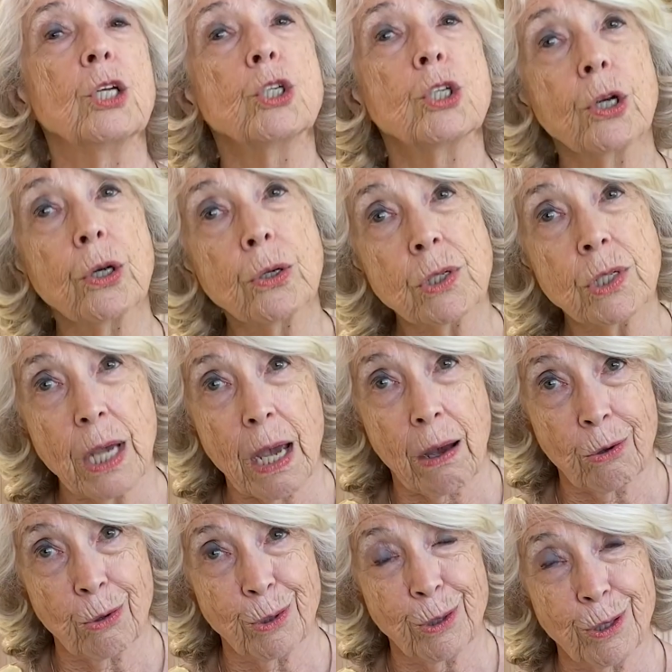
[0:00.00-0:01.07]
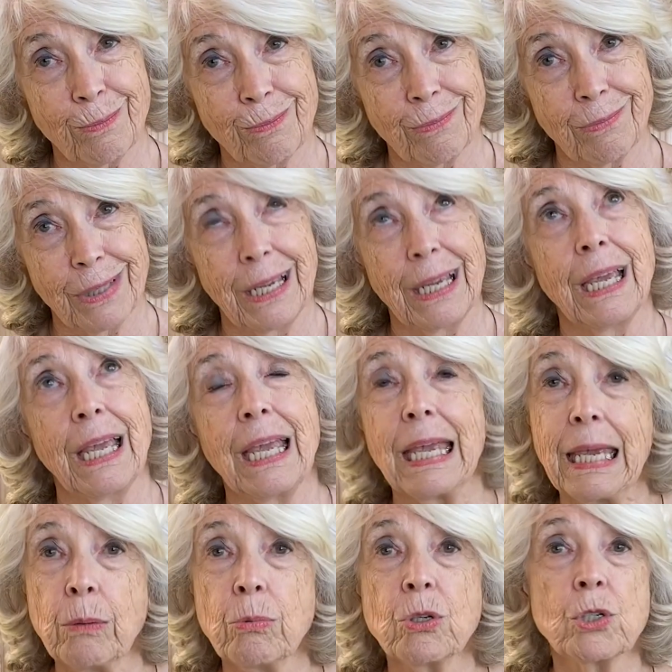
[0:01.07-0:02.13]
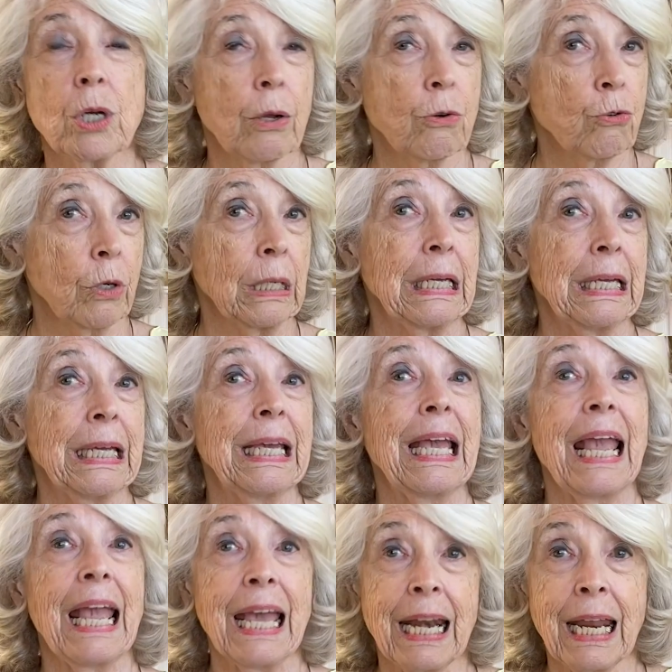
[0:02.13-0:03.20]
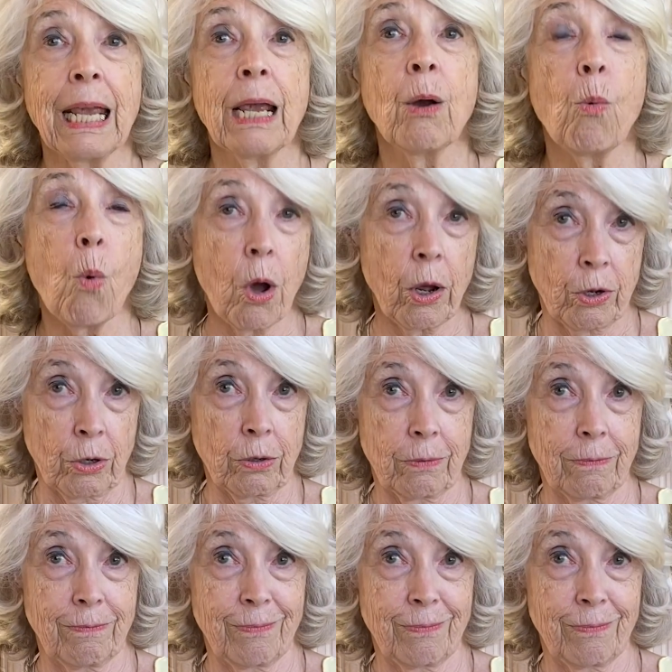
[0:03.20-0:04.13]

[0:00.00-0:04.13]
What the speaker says: Turns out he was not drinking any water.